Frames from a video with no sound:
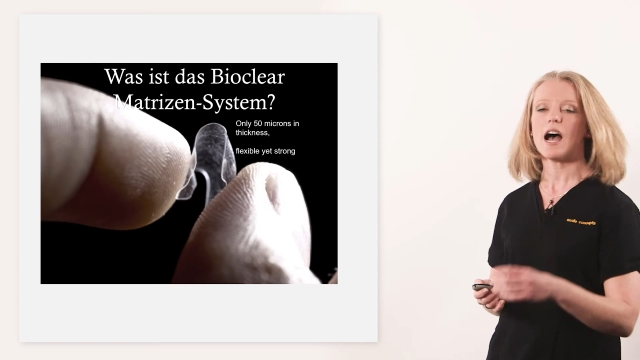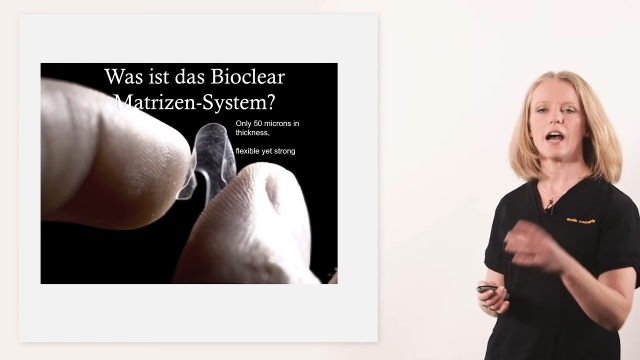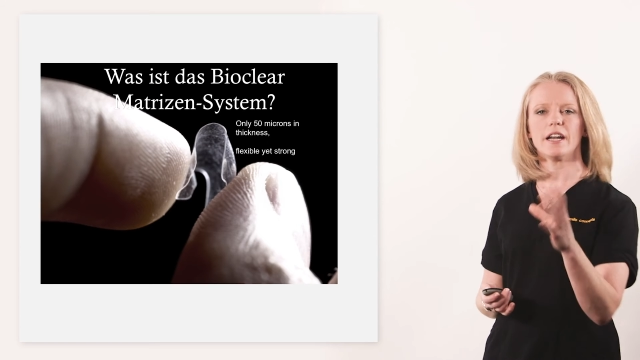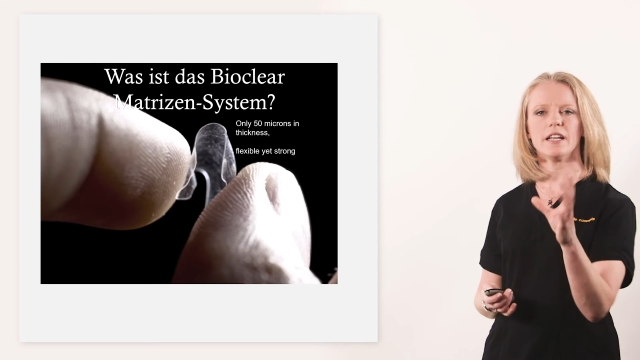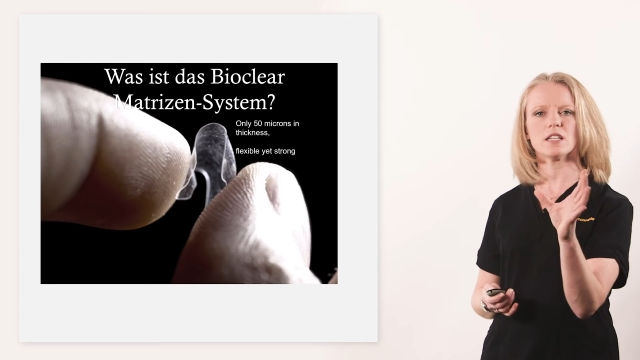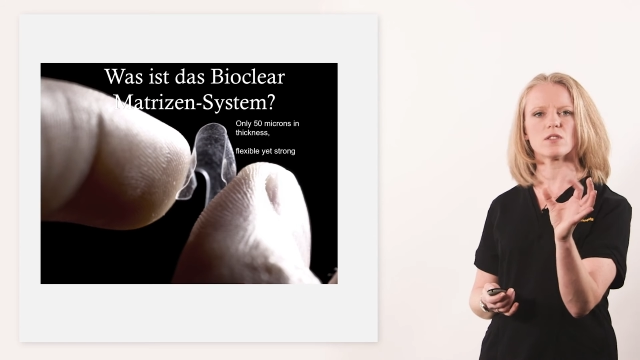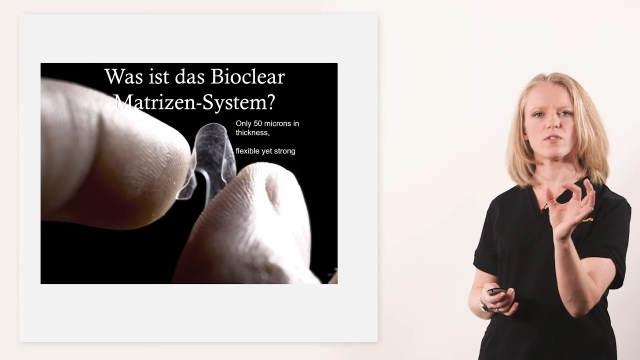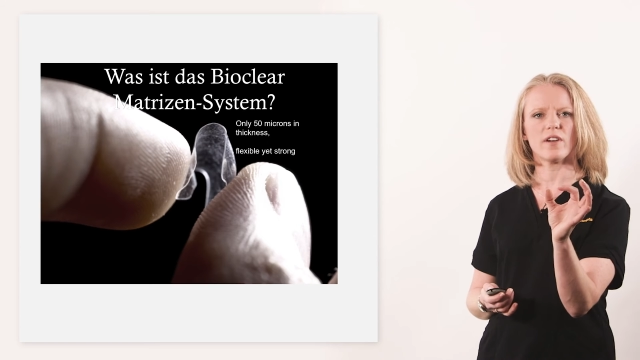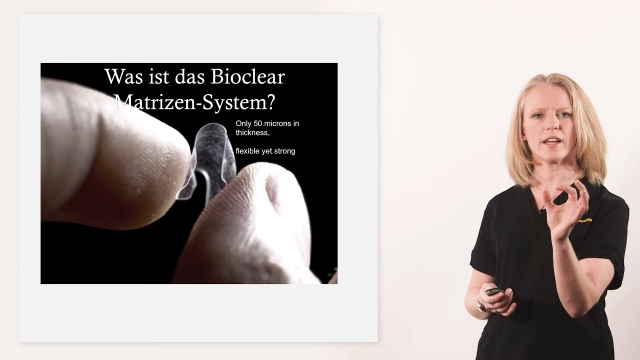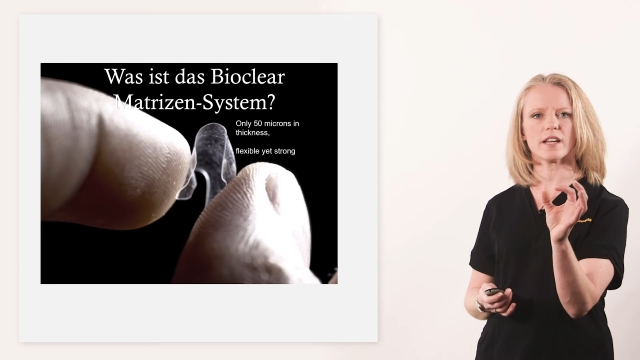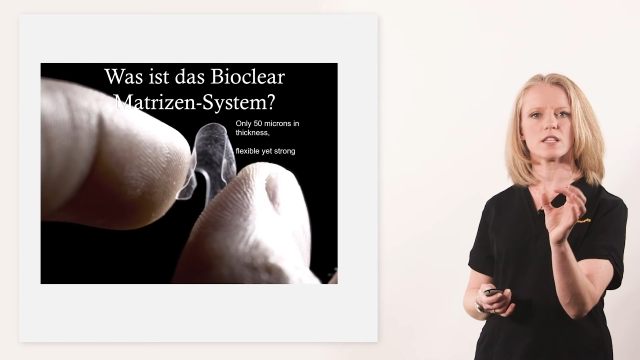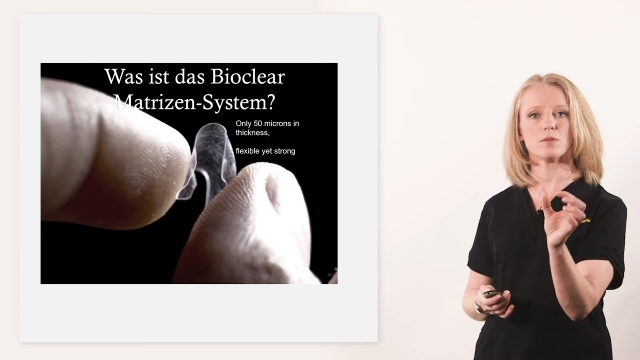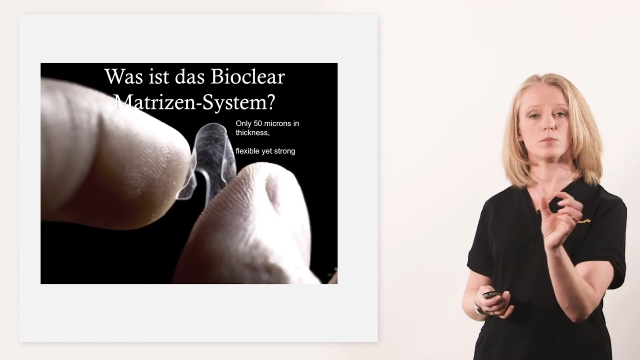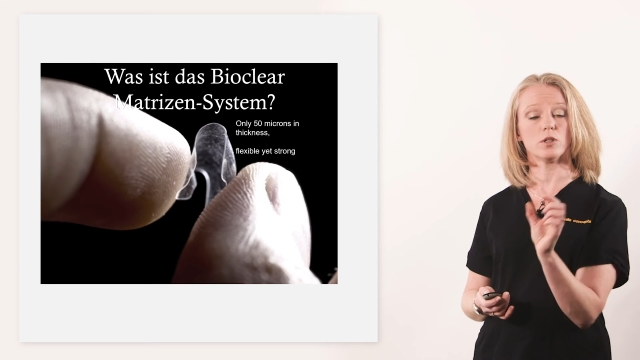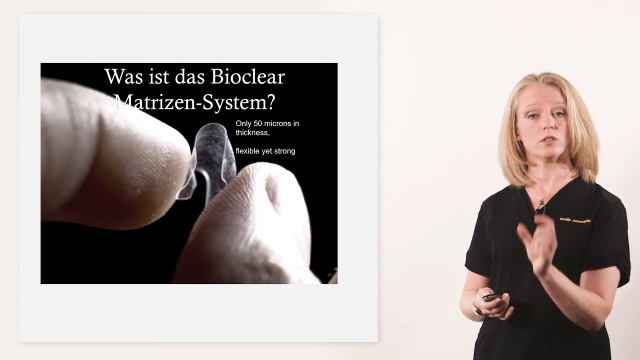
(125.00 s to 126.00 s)
And it's
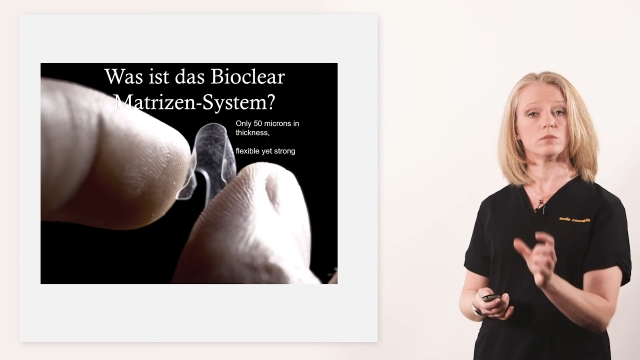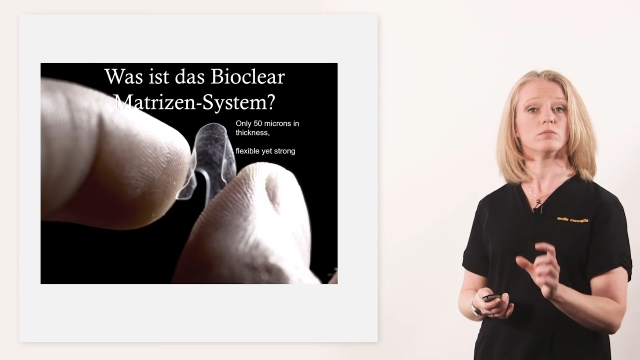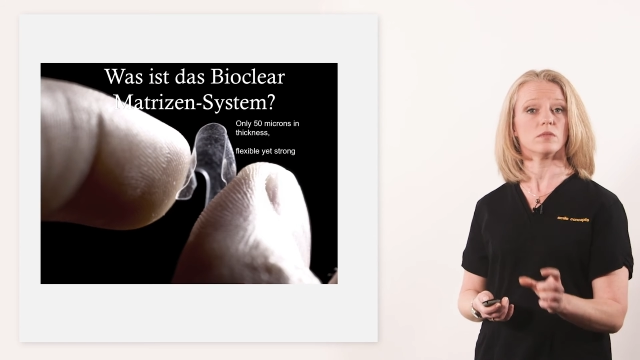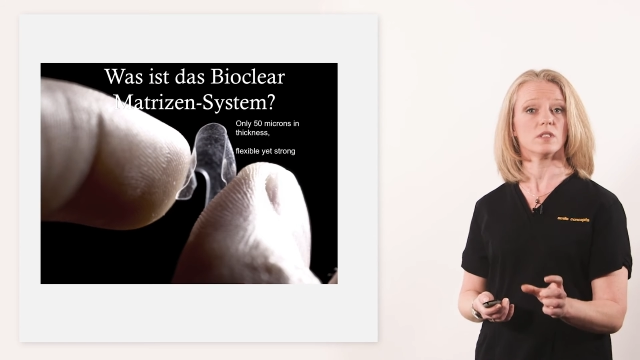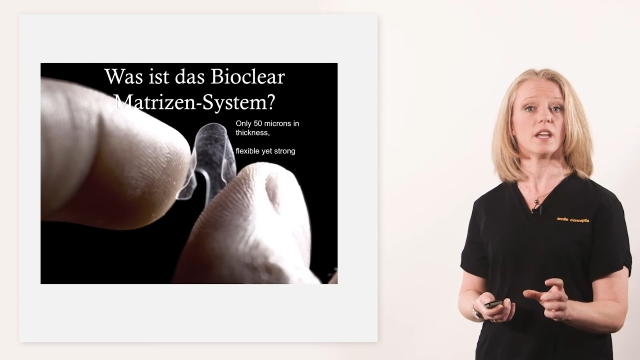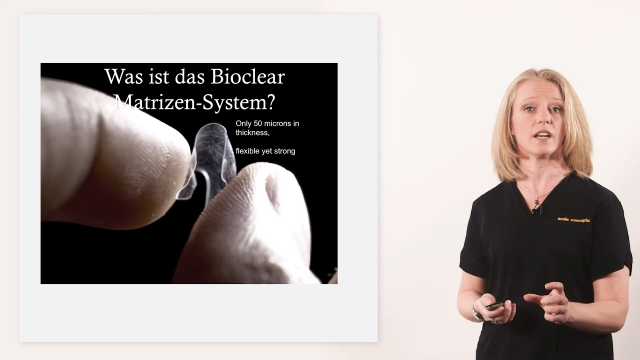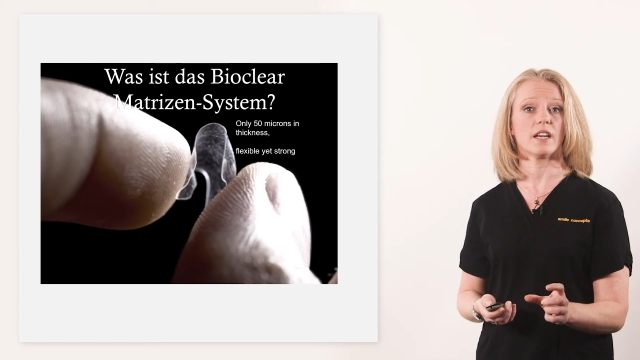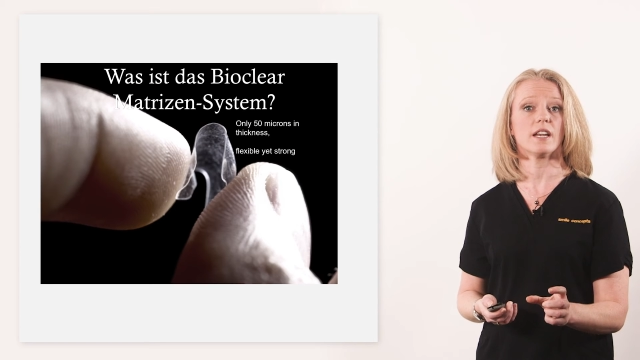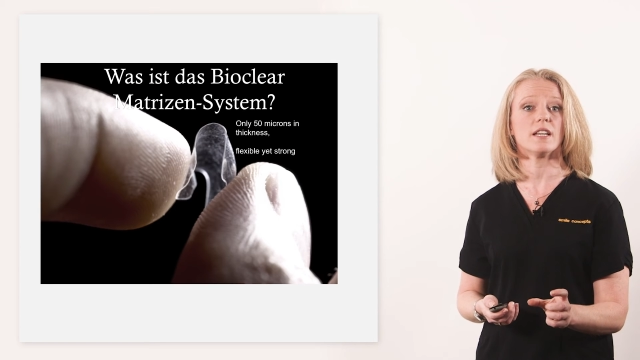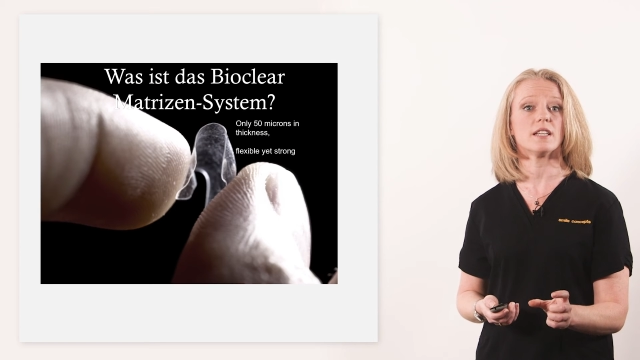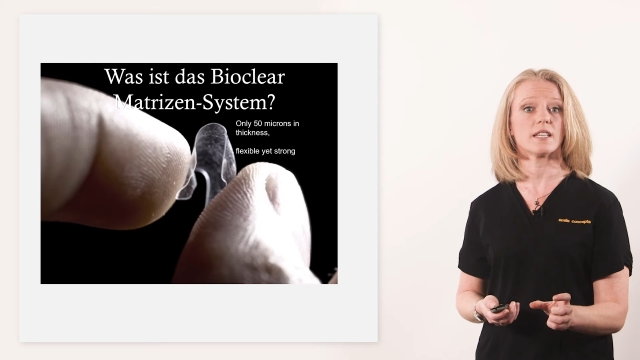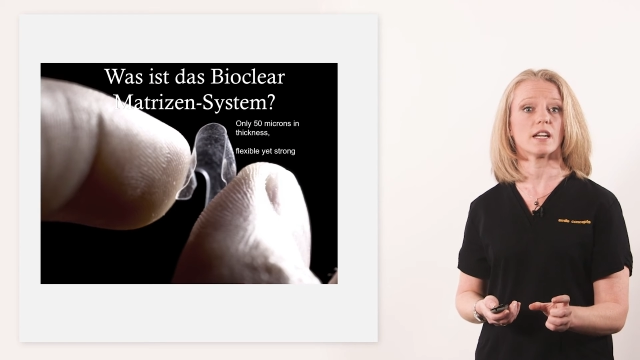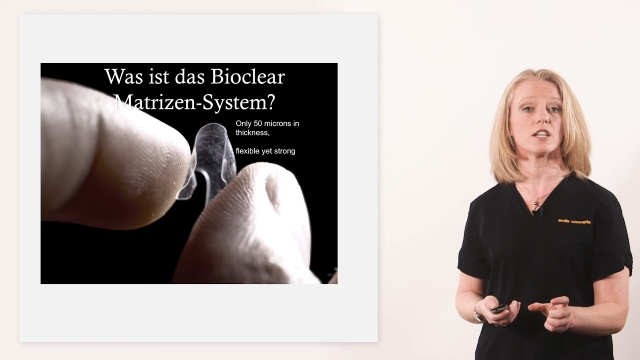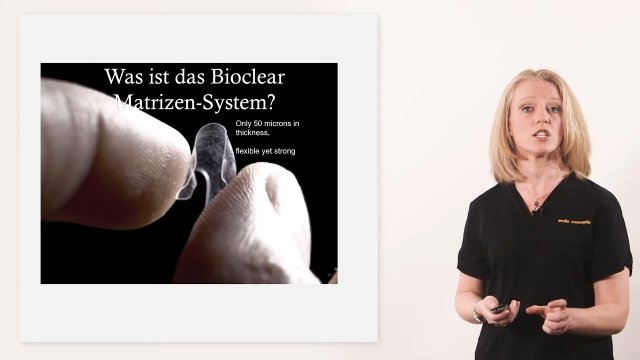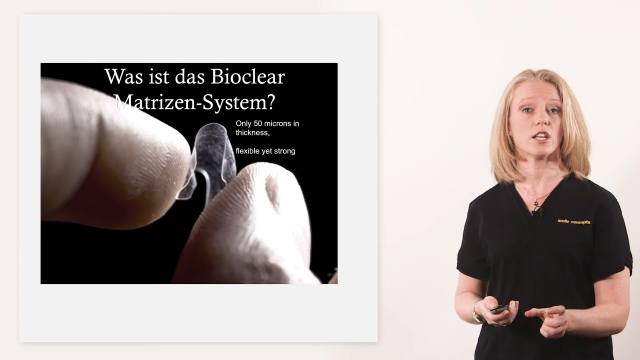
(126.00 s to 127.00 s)
flexible, yet it
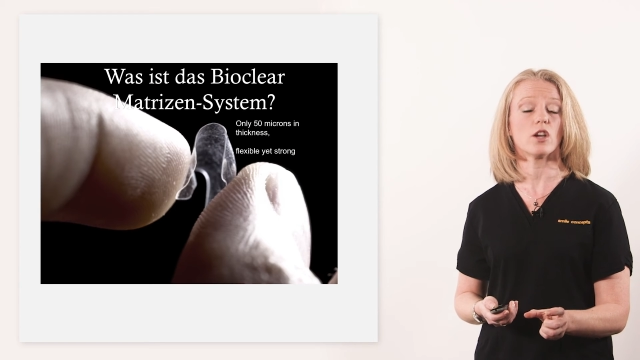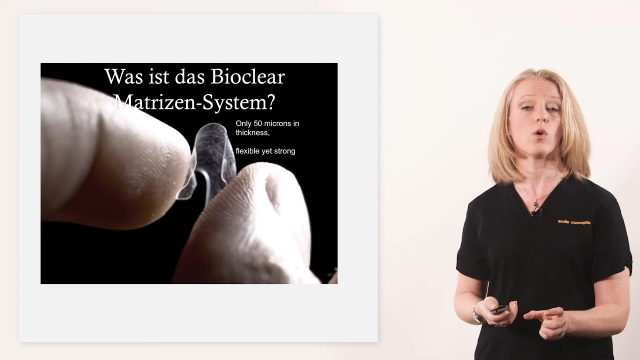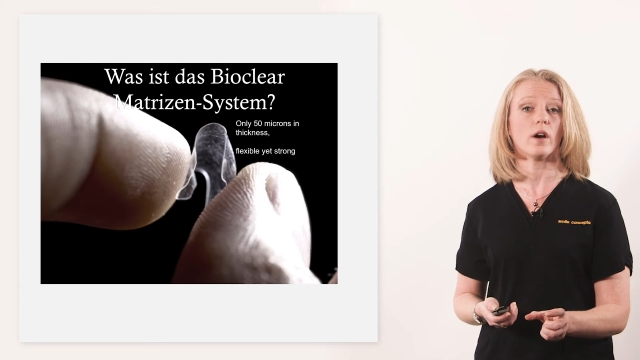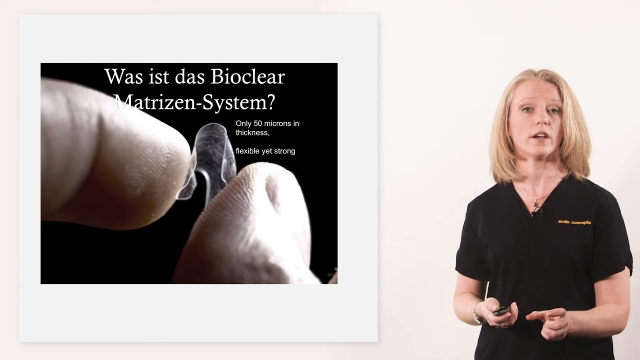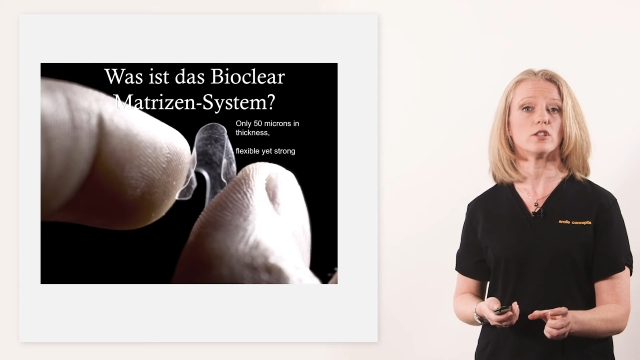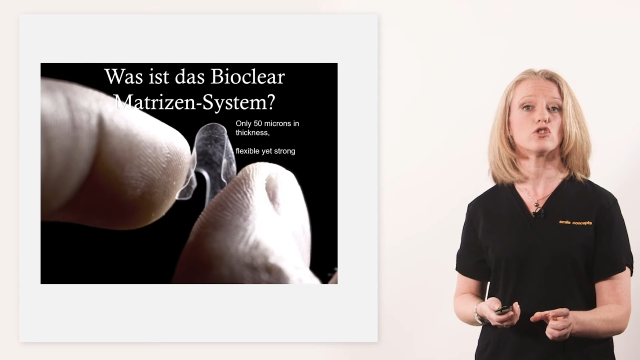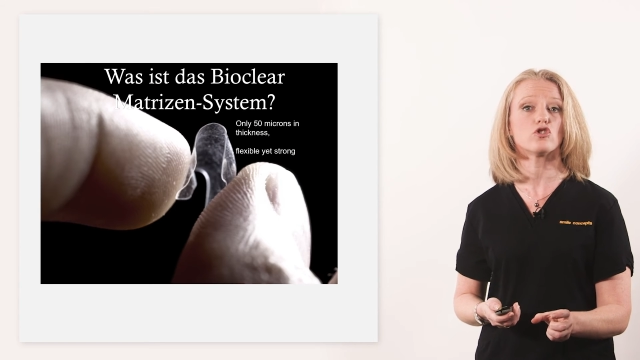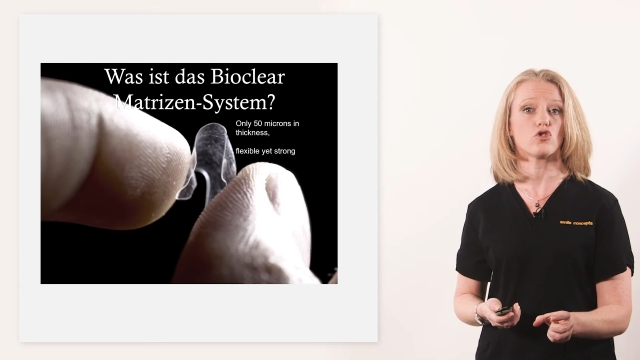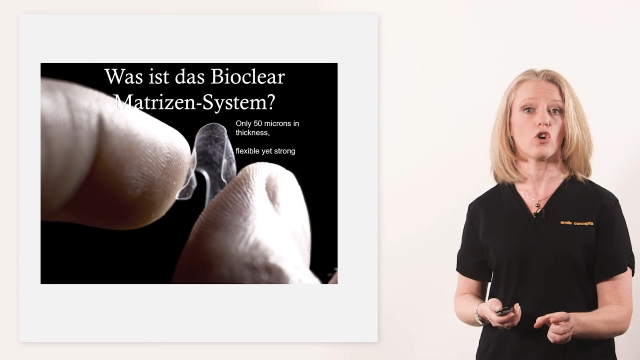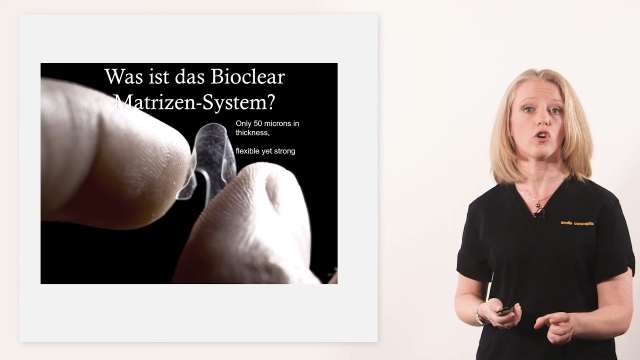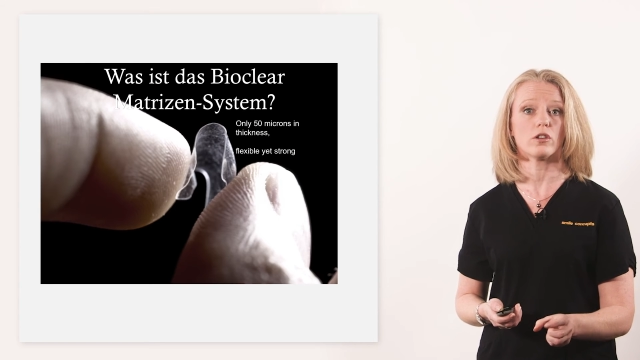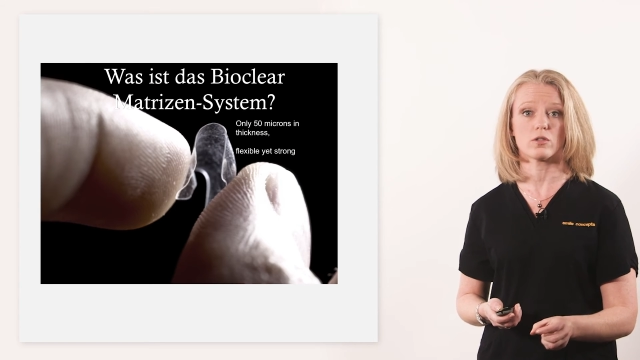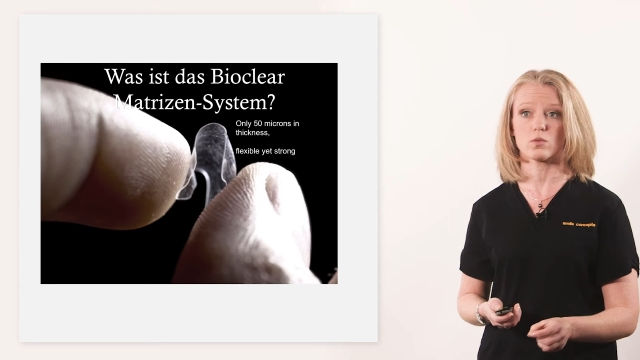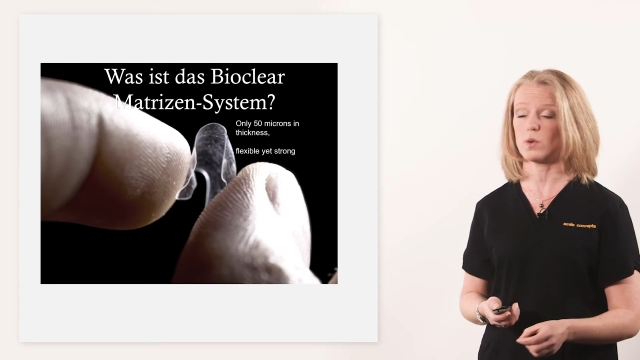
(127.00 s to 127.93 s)
is actually quite strong as